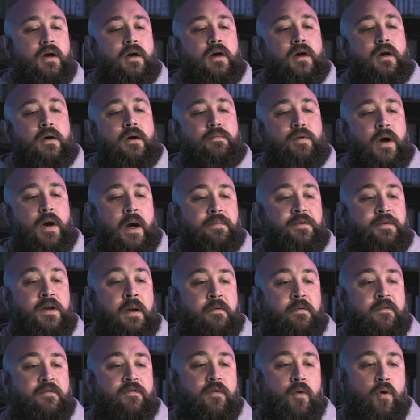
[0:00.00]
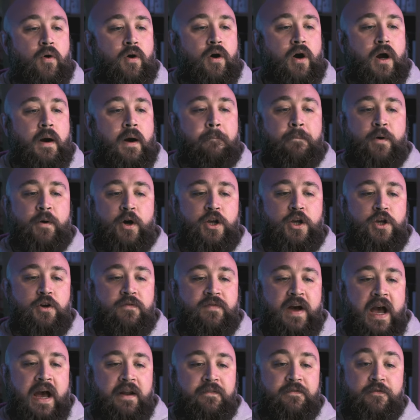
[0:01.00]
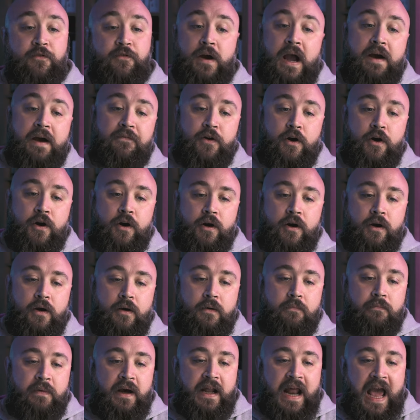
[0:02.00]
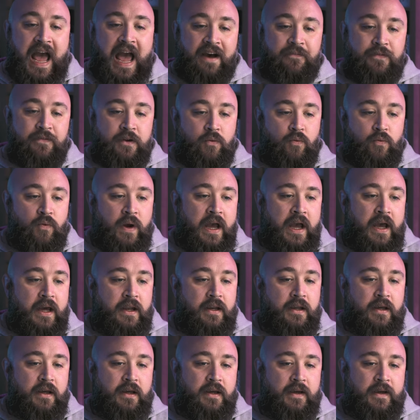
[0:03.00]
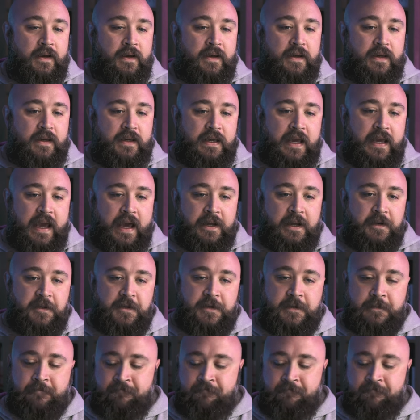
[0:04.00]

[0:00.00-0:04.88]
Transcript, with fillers: Prompt number four a book you've had forever but haven't read yet.